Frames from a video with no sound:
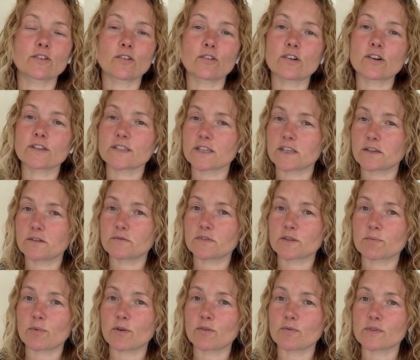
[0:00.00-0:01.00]
your continued
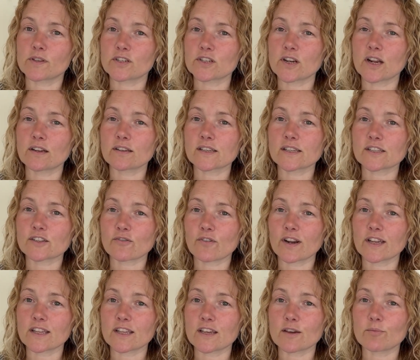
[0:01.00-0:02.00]
support of the channel. It's
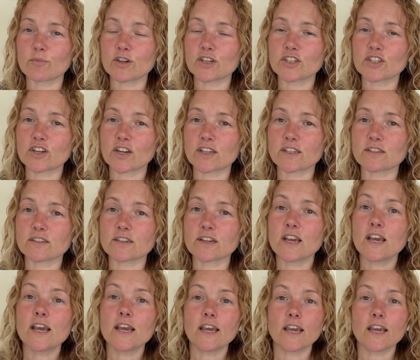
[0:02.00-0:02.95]
greatly appreciated.